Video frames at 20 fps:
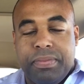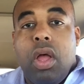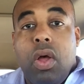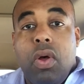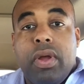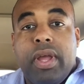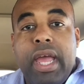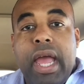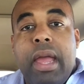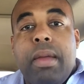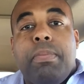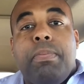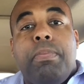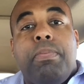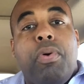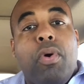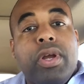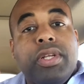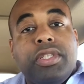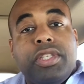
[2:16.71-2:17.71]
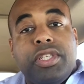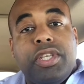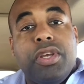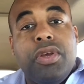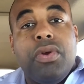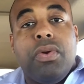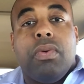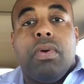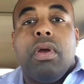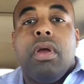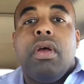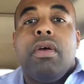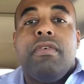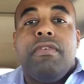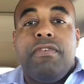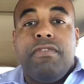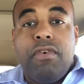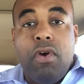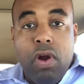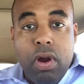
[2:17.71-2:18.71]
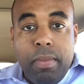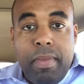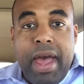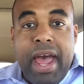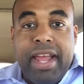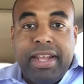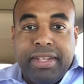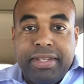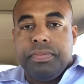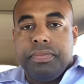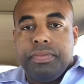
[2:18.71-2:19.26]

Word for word: Okay, point two, format.